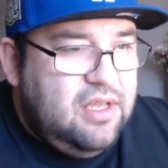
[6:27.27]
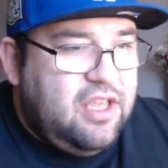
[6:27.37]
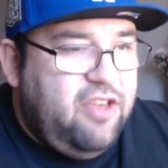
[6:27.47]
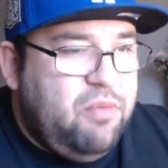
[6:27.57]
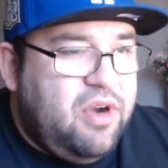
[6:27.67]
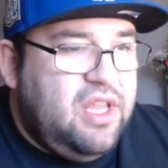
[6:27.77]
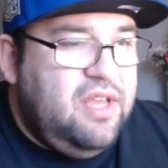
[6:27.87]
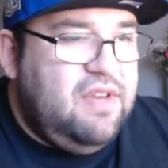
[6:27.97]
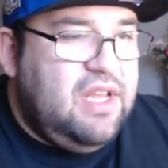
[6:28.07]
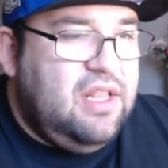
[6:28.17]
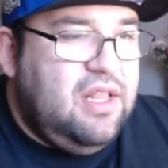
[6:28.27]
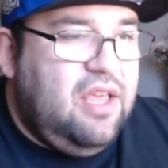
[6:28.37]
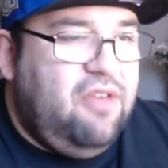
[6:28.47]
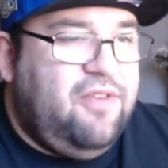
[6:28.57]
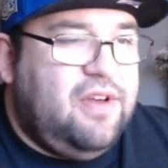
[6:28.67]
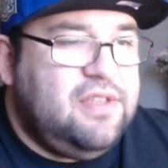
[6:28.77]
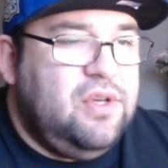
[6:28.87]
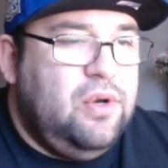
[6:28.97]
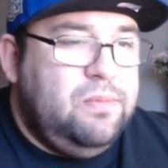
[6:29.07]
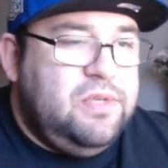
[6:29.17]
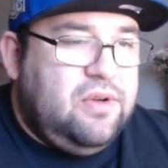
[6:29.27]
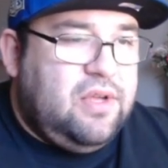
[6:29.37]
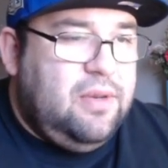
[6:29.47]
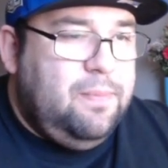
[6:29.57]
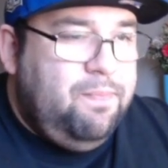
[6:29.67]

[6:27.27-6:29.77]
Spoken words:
give Marquee of Death a false hope token.